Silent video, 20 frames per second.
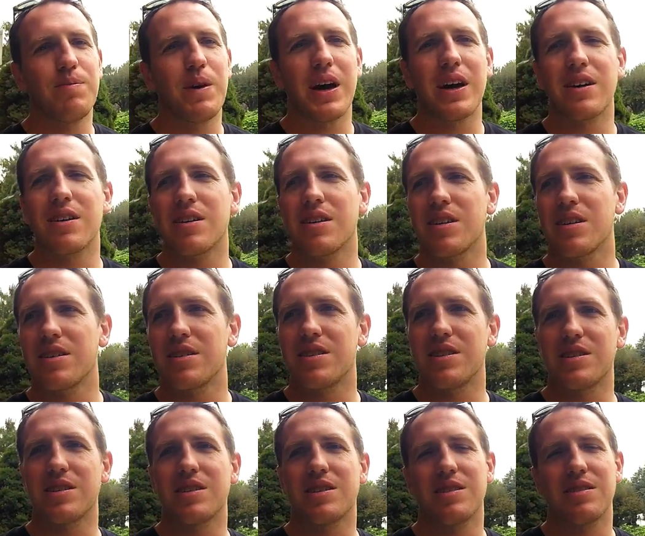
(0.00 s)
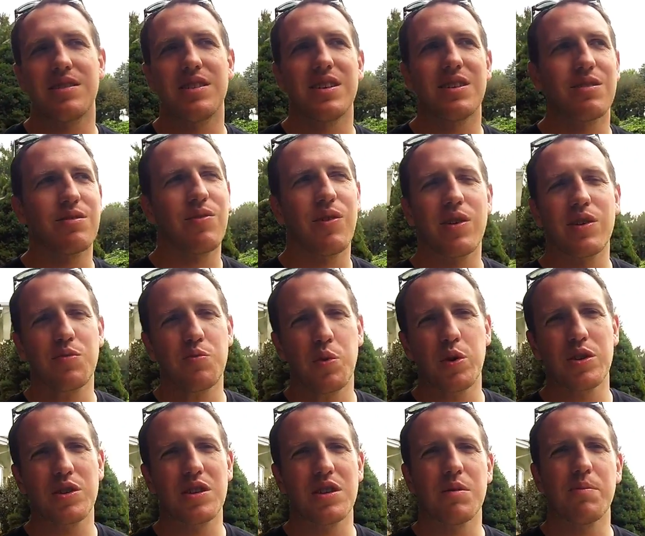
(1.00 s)
better, just as far as
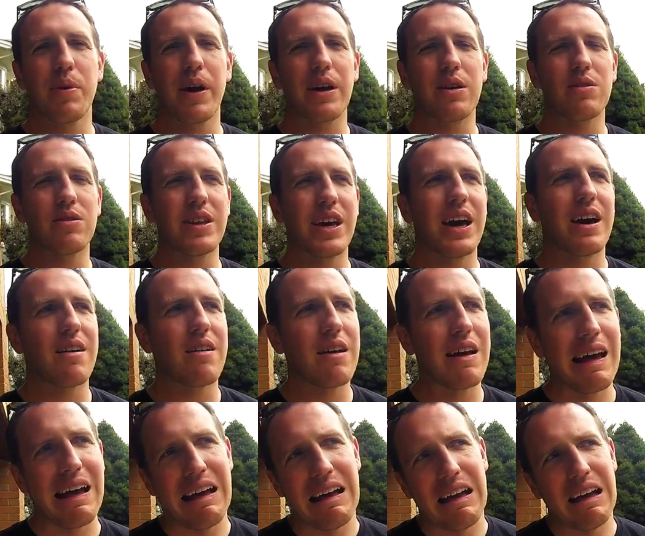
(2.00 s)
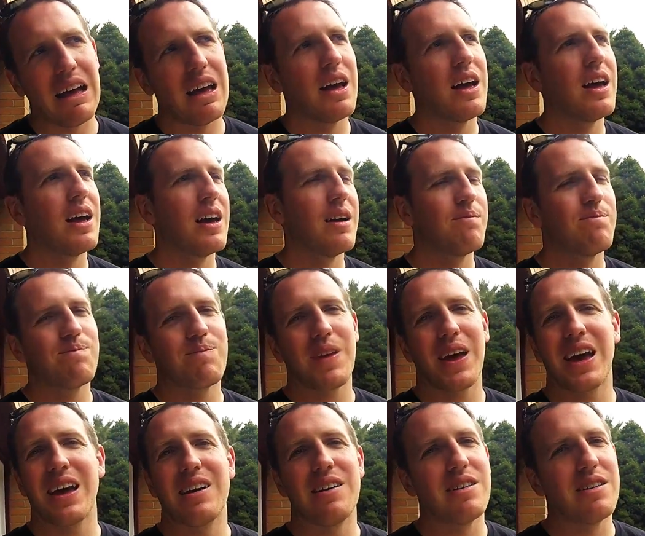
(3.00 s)
pushing the pedal down.
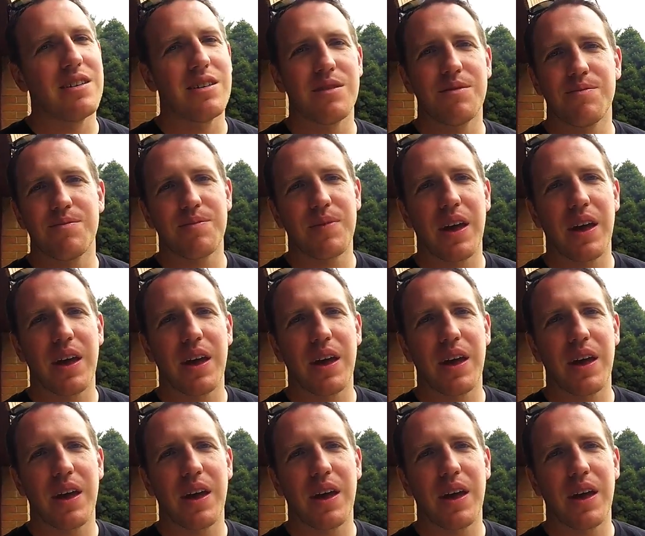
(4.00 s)
I don't know.